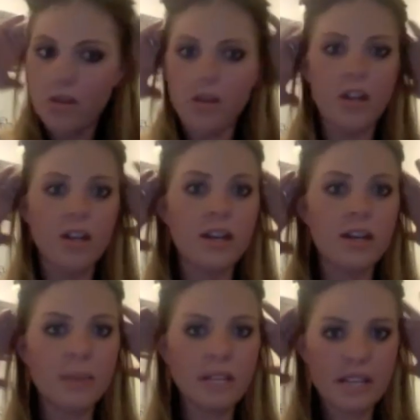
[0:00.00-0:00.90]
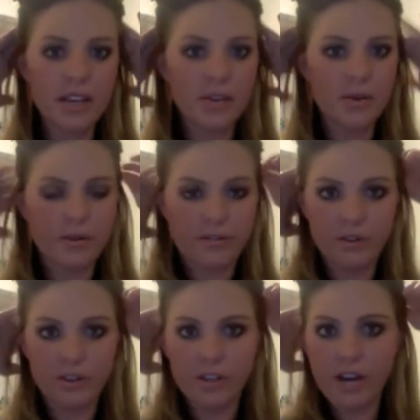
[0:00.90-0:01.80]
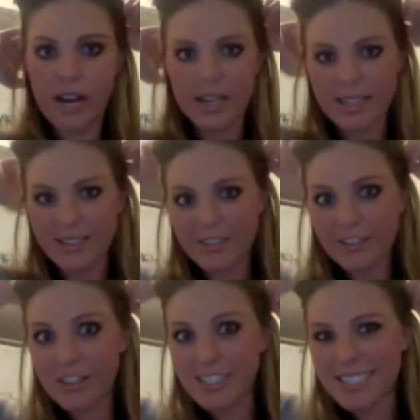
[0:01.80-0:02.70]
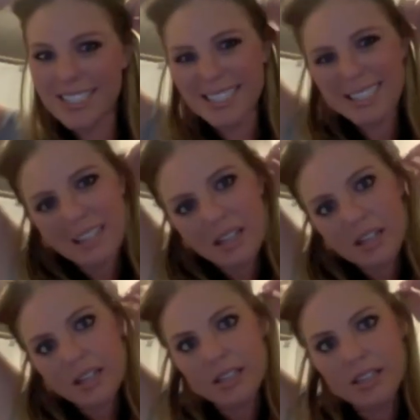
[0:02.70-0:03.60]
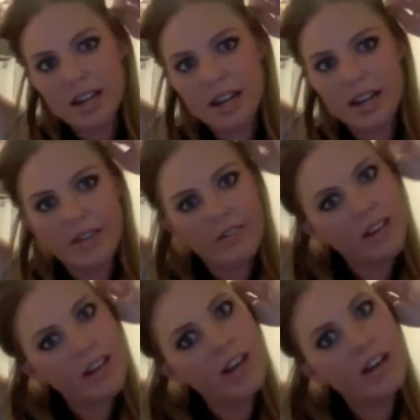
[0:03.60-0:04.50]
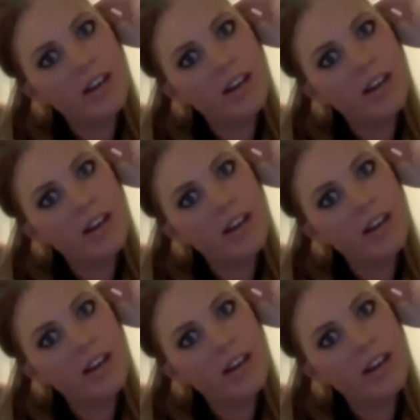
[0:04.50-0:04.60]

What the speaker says: And it might take you a few tries at first to kind of get it